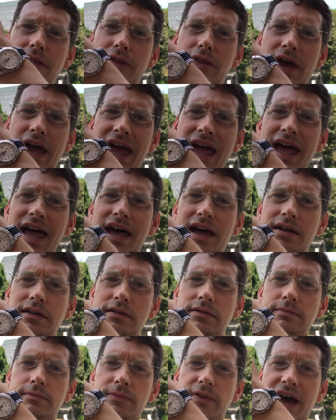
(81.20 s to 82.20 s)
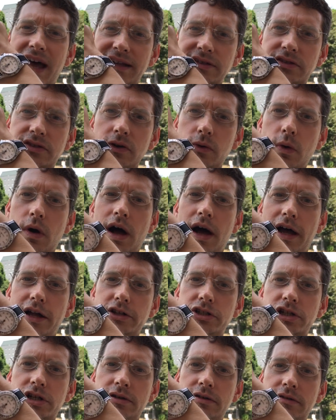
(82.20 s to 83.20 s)
the head. That's the
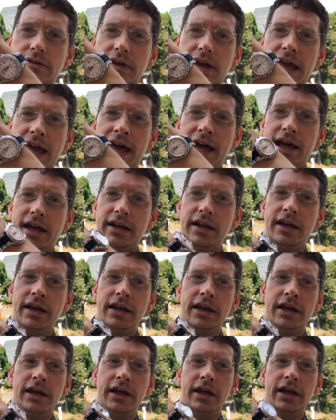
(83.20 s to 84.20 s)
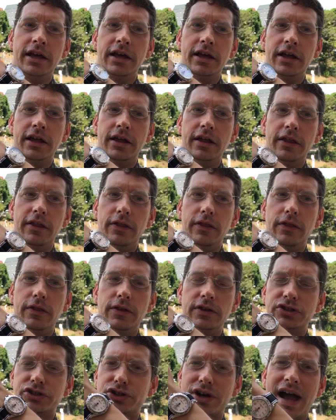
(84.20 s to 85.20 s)
watch. And
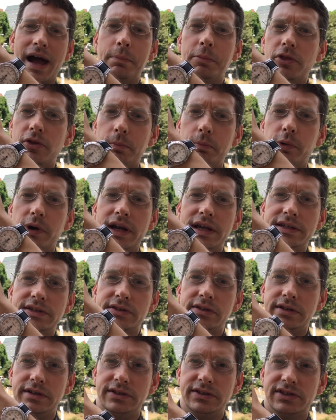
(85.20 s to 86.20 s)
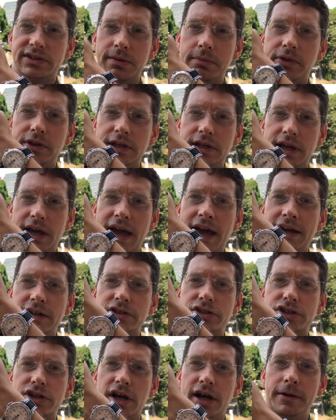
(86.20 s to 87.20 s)
the strap or the bracelet is something
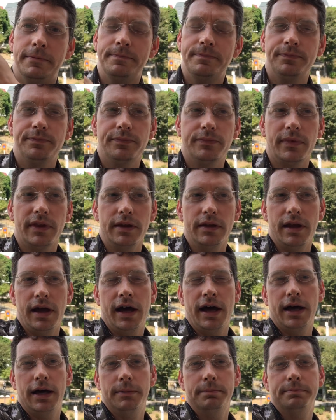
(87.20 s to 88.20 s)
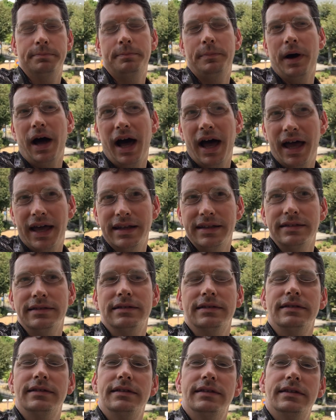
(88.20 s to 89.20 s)
extra. Um, but
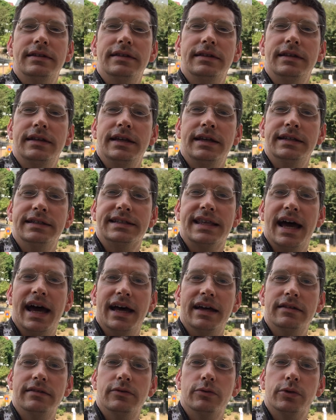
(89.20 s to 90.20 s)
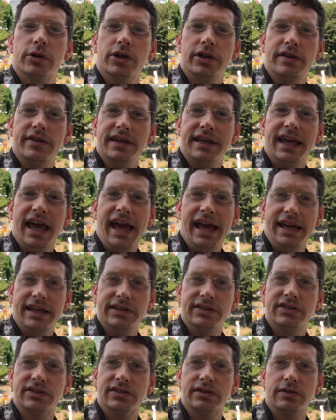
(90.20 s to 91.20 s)
is that really the
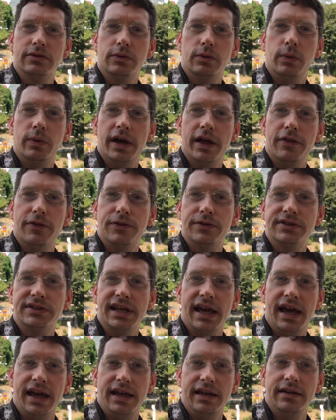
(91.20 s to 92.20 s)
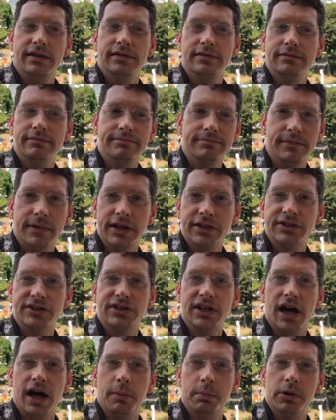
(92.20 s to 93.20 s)
case with, say, a
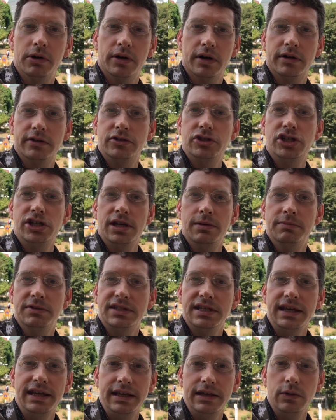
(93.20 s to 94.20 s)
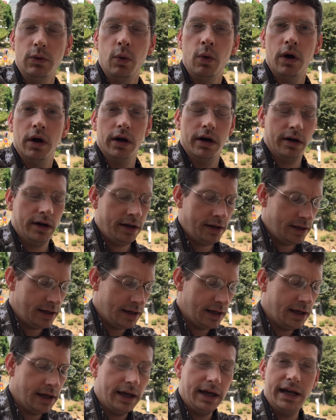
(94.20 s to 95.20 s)
sub or a GMT or
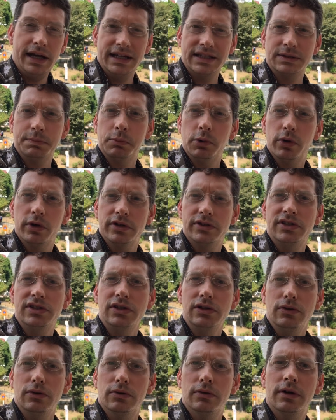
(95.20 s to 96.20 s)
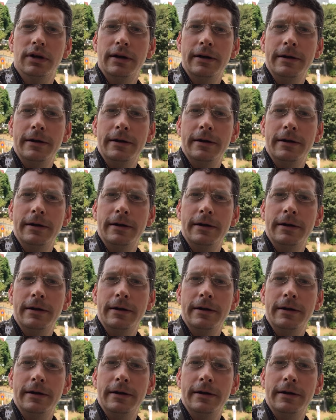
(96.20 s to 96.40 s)
an Explorer 2?